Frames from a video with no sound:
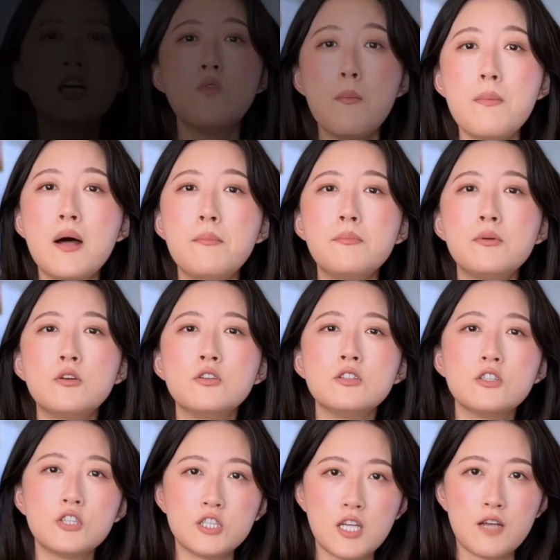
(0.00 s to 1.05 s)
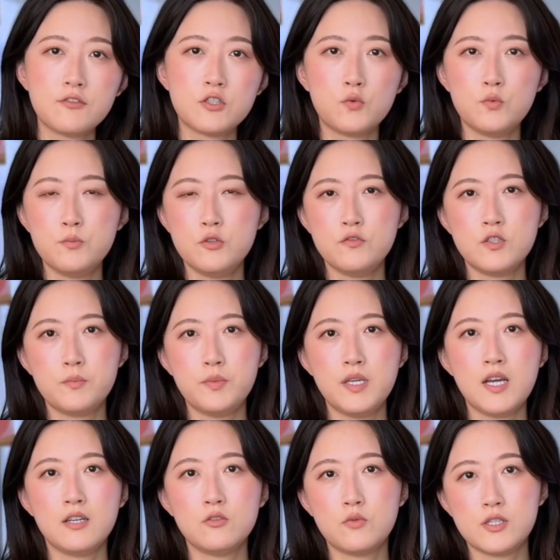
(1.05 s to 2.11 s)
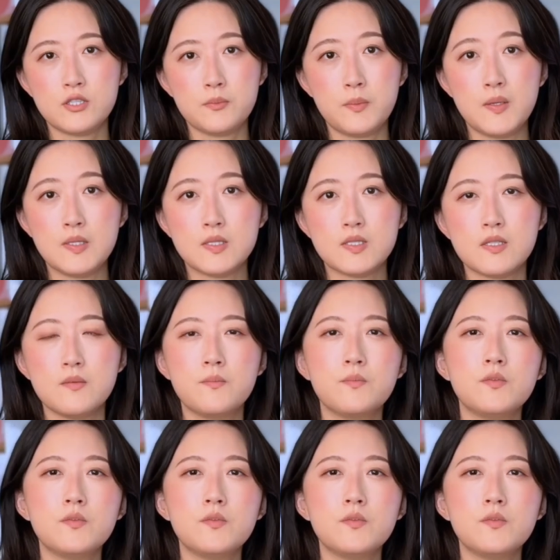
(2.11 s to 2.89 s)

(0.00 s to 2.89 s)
Remember the chefs who moved beyond recipes.